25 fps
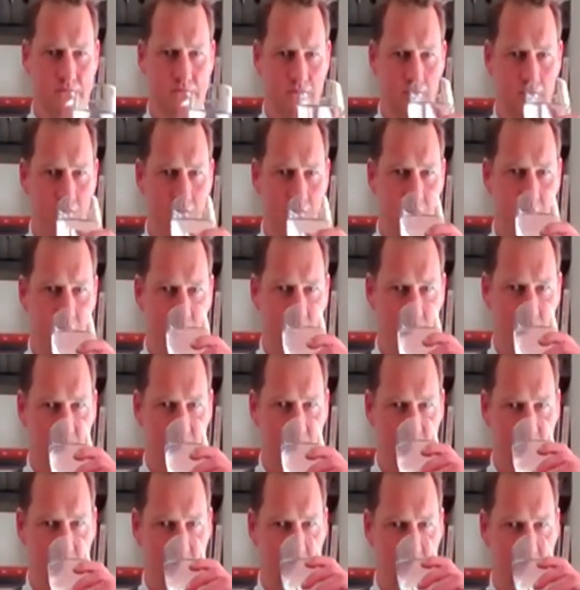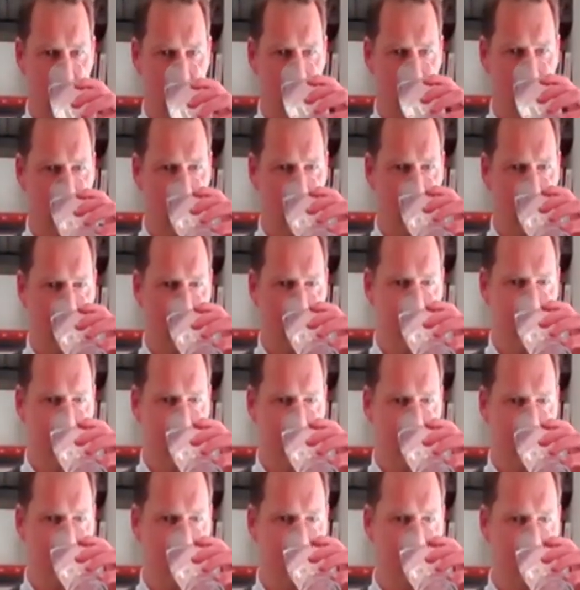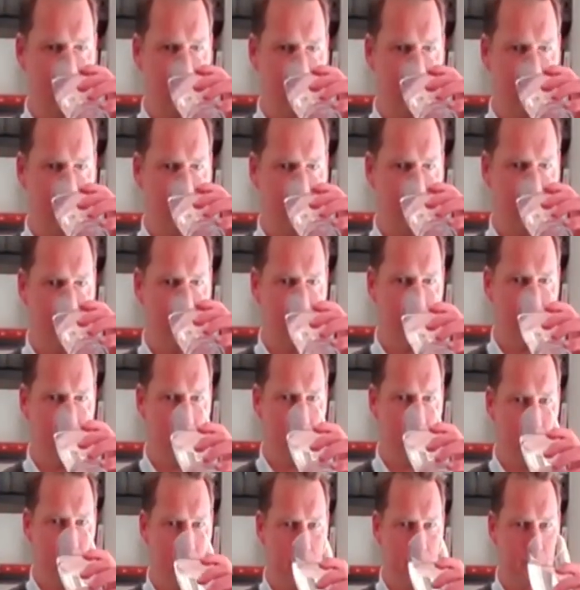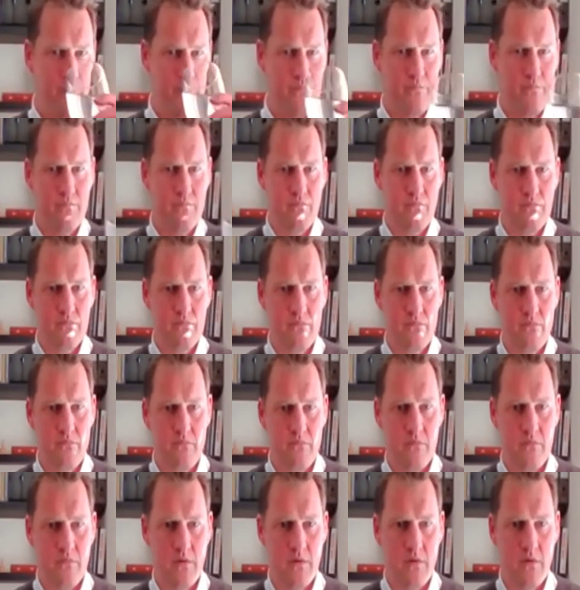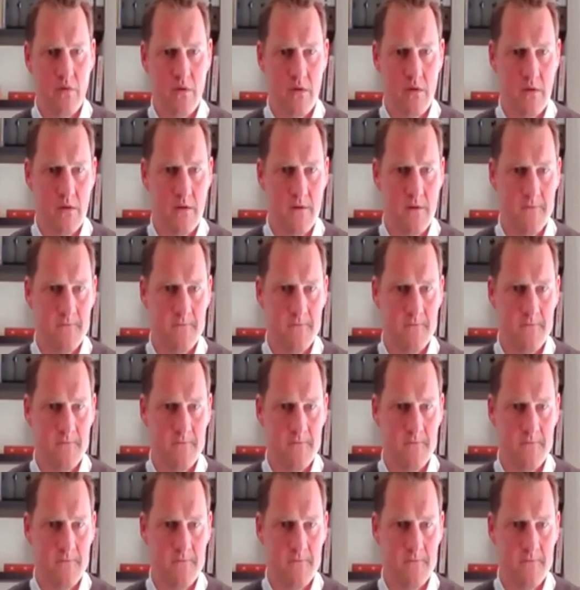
(not speaking)